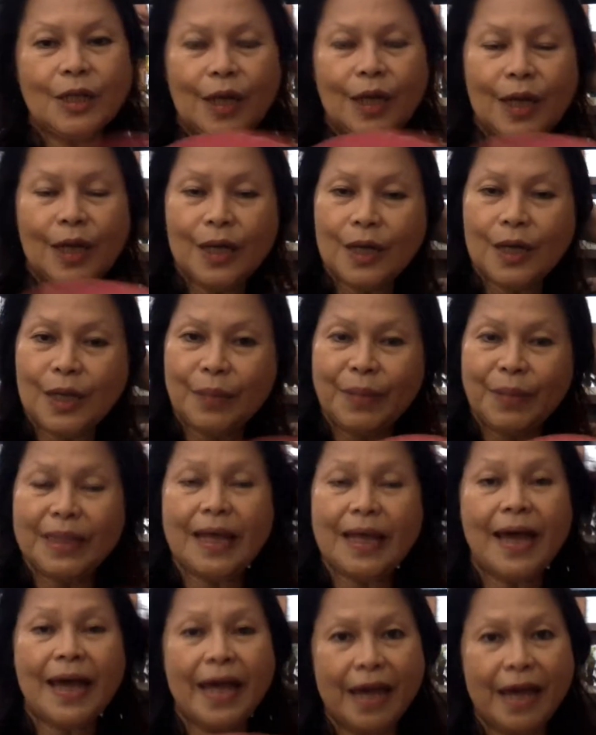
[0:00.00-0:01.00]
But
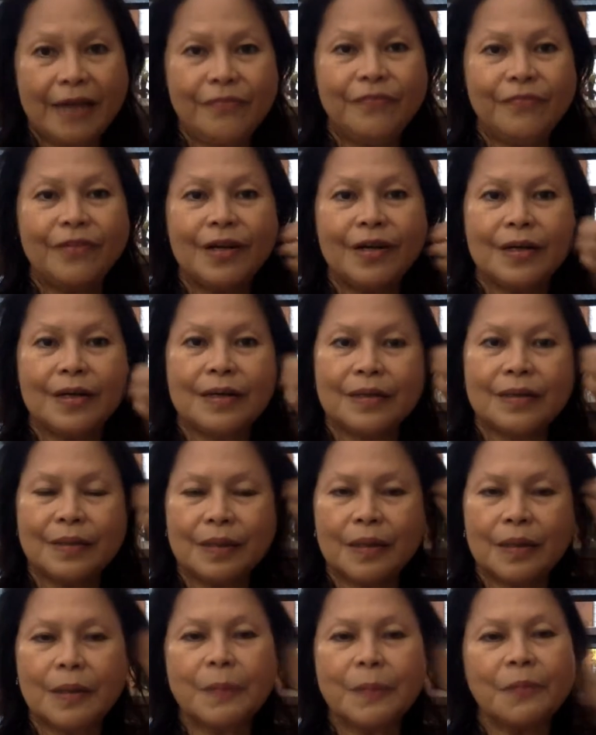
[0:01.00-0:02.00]
I have
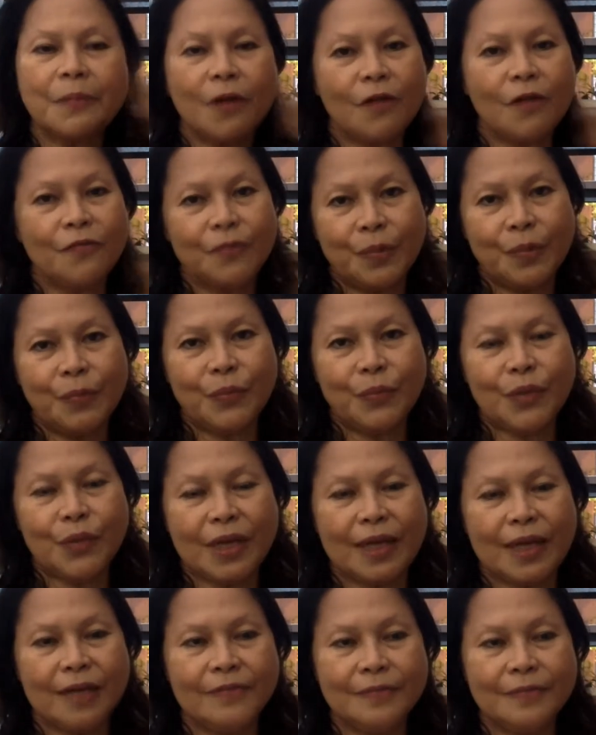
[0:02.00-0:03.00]
confirmed
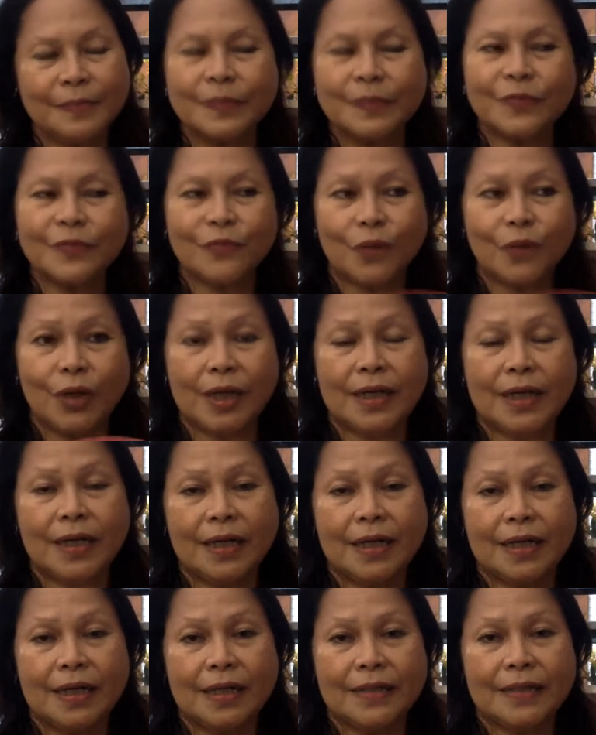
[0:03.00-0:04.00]
booking for
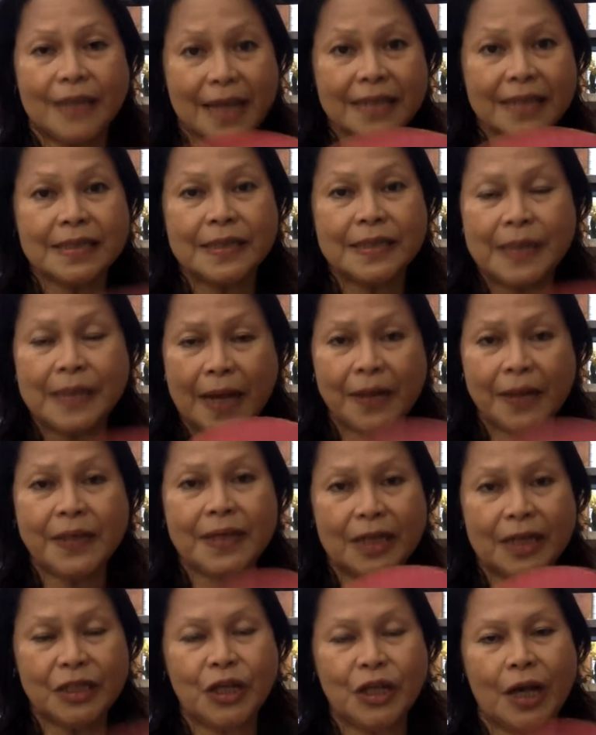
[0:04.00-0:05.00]
another
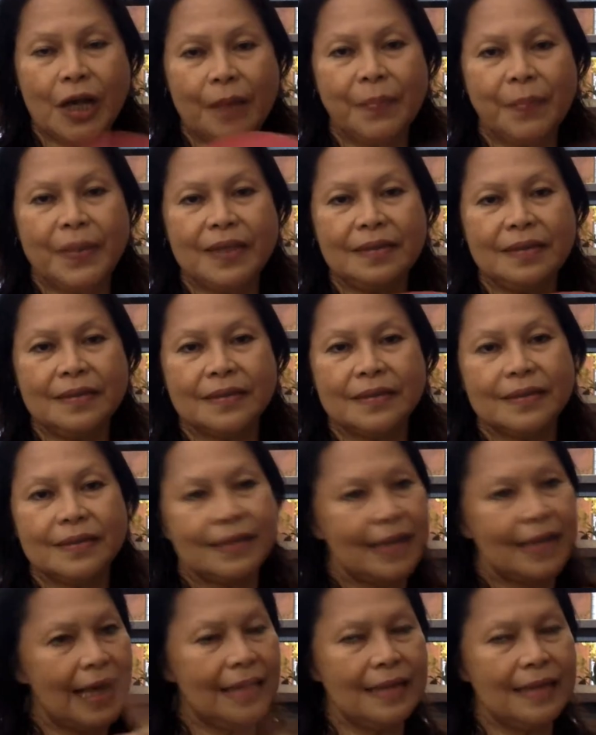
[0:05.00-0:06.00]
Dutch couple.
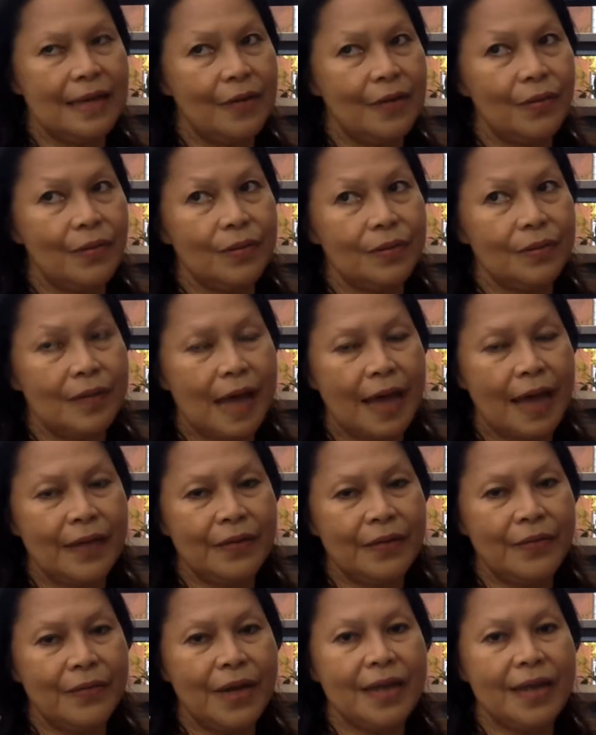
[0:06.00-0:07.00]
That
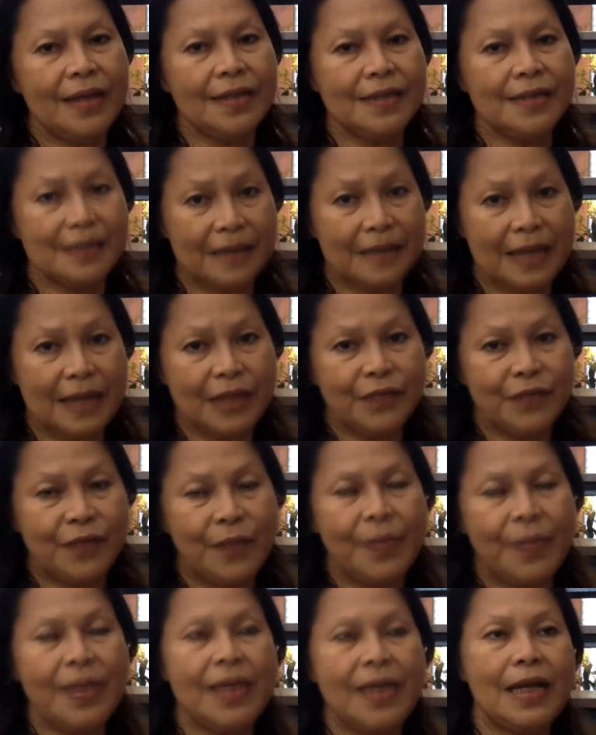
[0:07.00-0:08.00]
other one is a Dutch
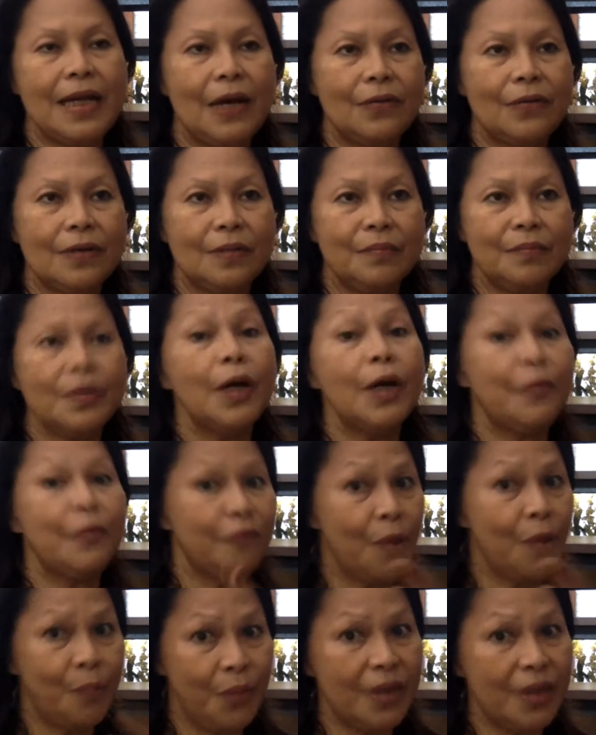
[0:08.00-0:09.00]
family now
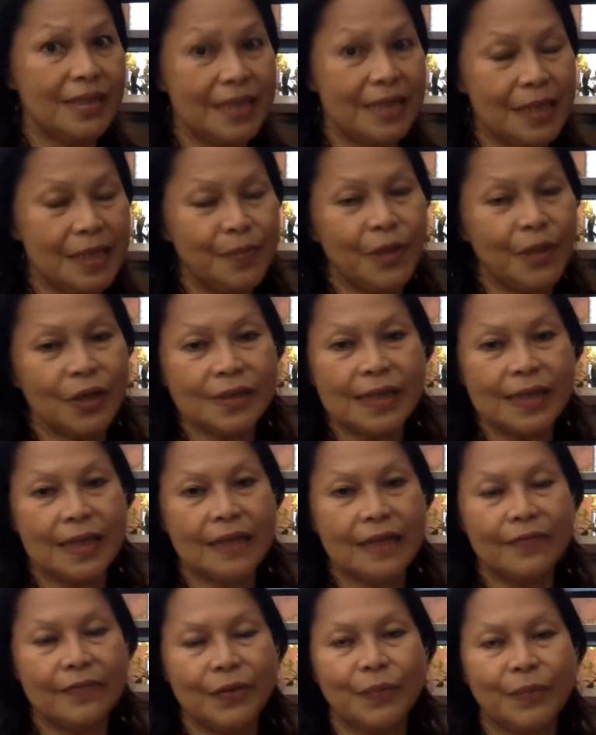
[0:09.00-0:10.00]
from Brazil, because they
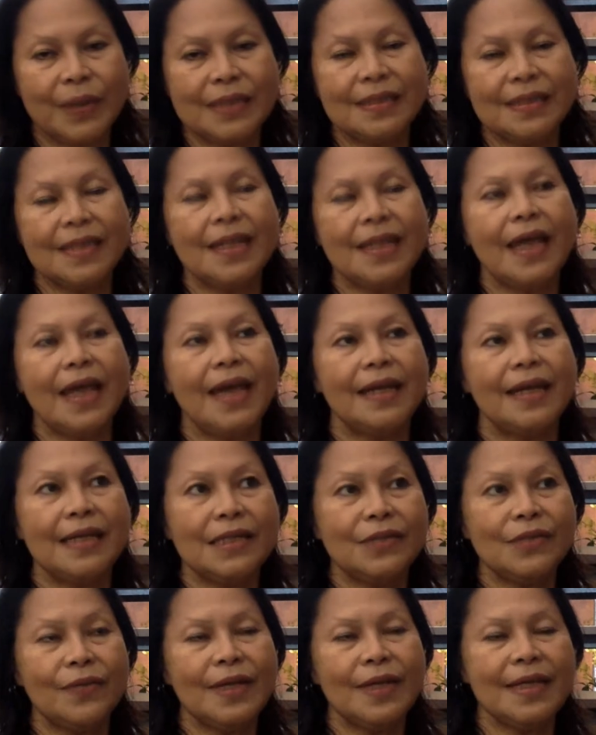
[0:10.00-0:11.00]
live in Brazil, and
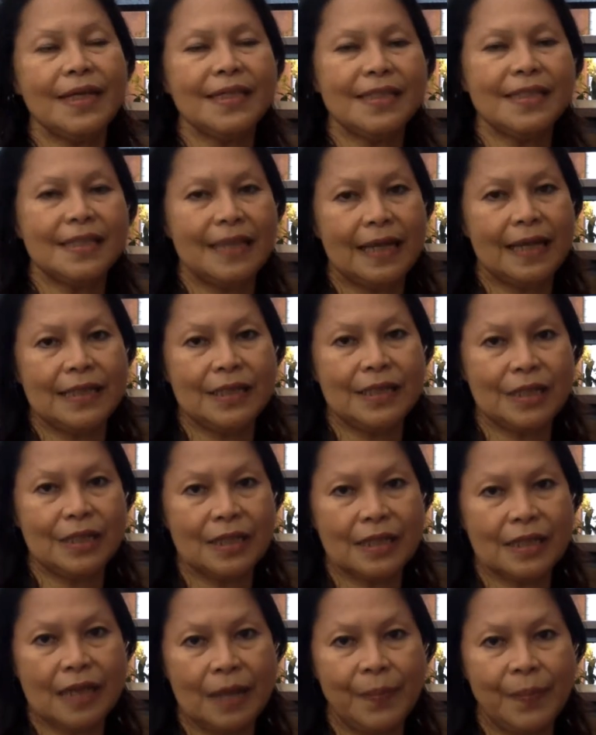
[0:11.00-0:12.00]
this one is Dutch
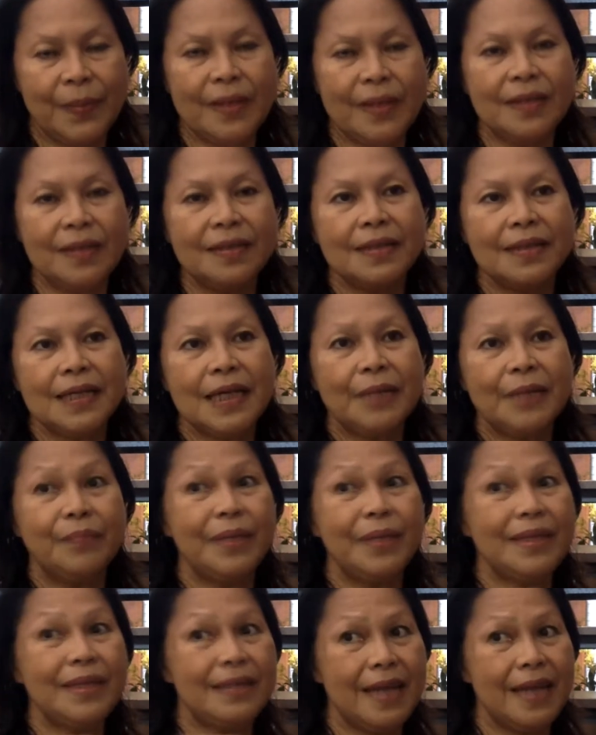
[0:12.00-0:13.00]
couple,
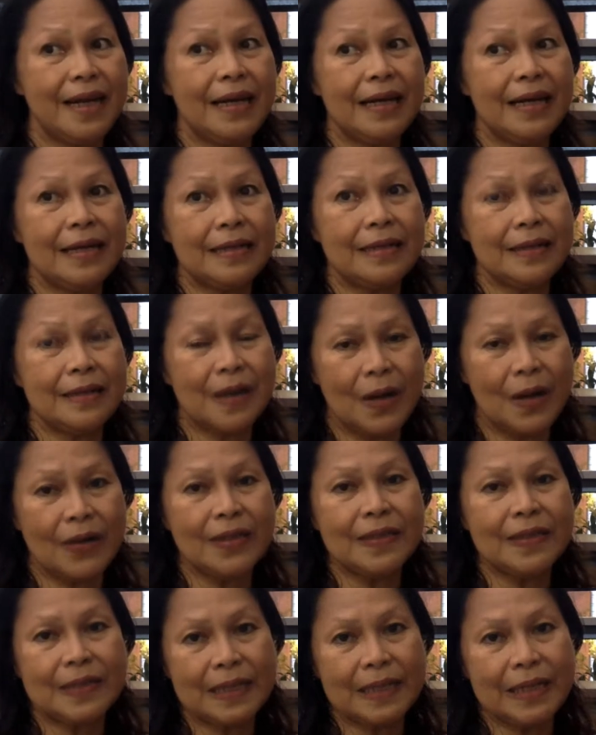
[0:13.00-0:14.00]
but they are
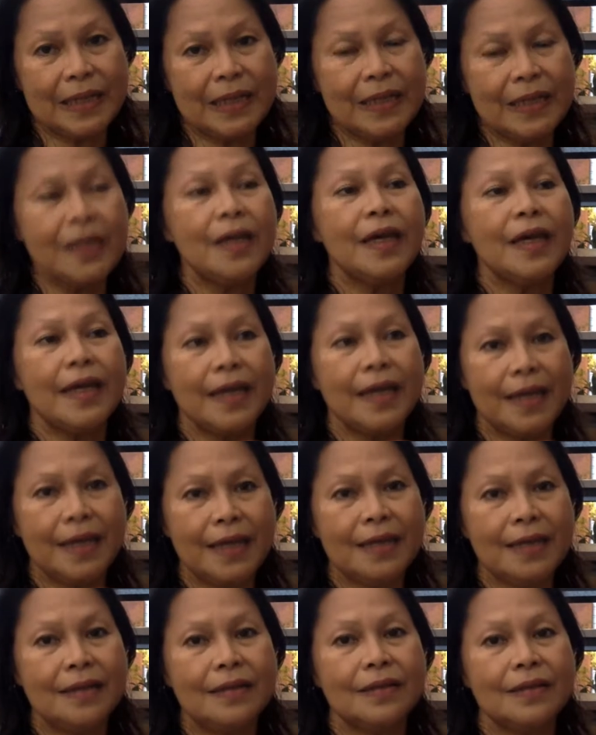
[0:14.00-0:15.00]
currently
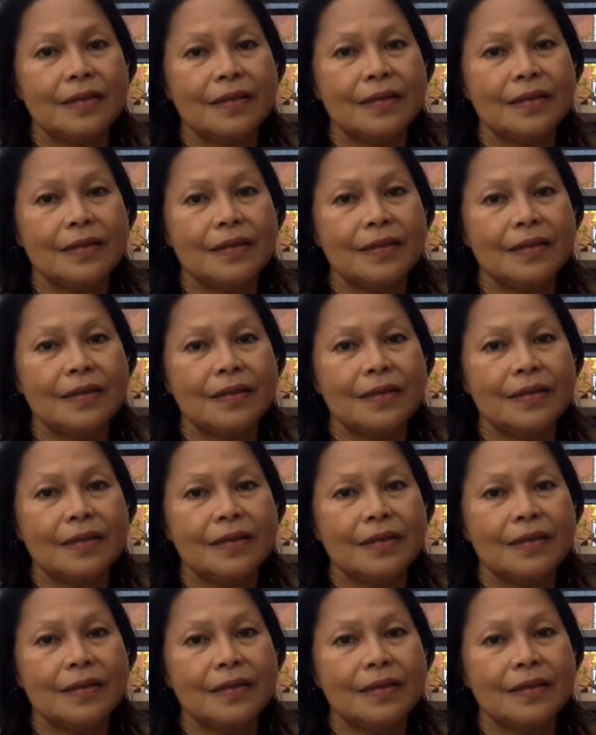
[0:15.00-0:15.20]
in